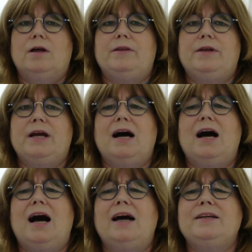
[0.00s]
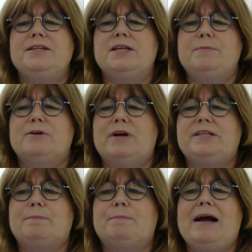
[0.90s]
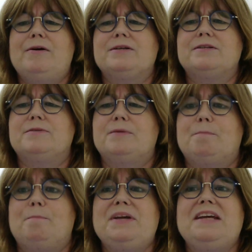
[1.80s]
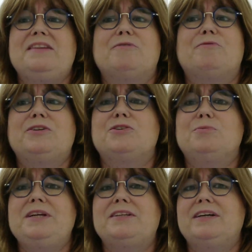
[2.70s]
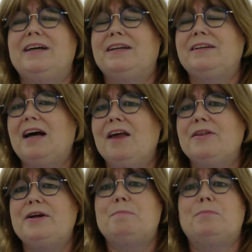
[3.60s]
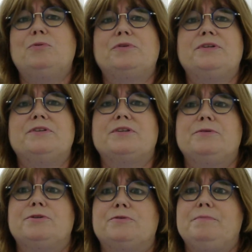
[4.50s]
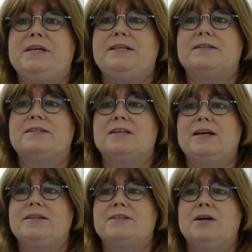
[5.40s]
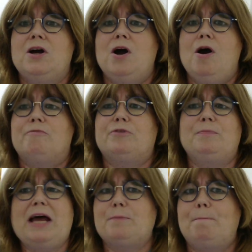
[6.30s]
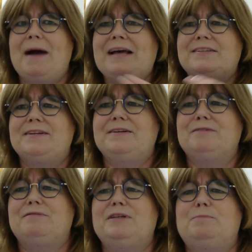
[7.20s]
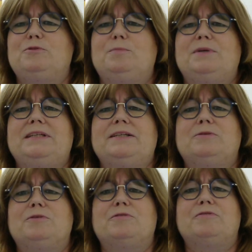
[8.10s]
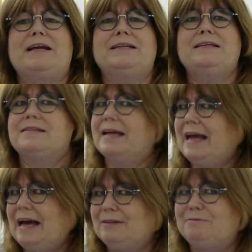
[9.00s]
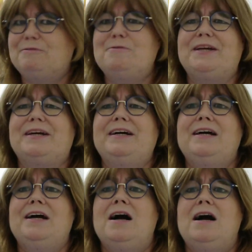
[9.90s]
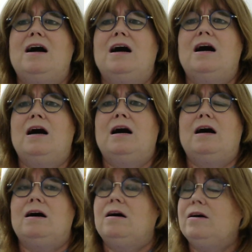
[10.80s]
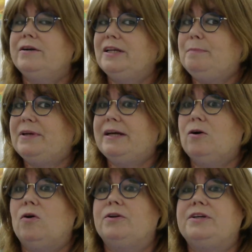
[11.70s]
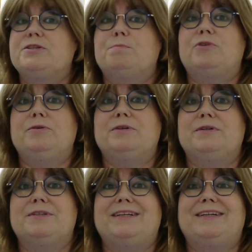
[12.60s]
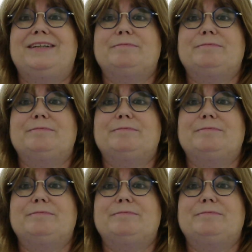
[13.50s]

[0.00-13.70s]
The undemocratic powers that be that run Twitter and other important social media sites, from that bastion of liberal political correctness, California, are hardly being honest brokers here.